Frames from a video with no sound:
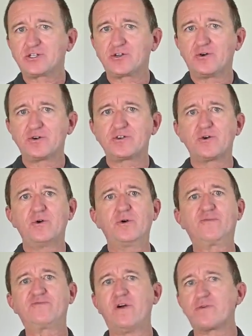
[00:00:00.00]
sure
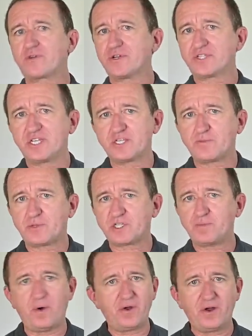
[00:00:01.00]
your focus is
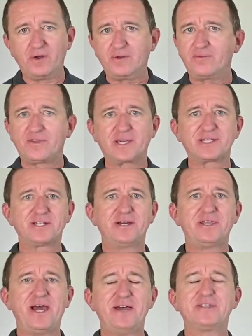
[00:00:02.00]
spot on and things
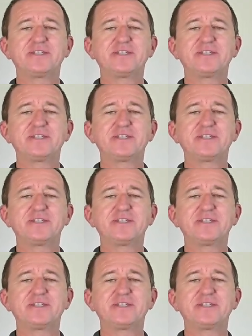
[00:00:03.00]
like that.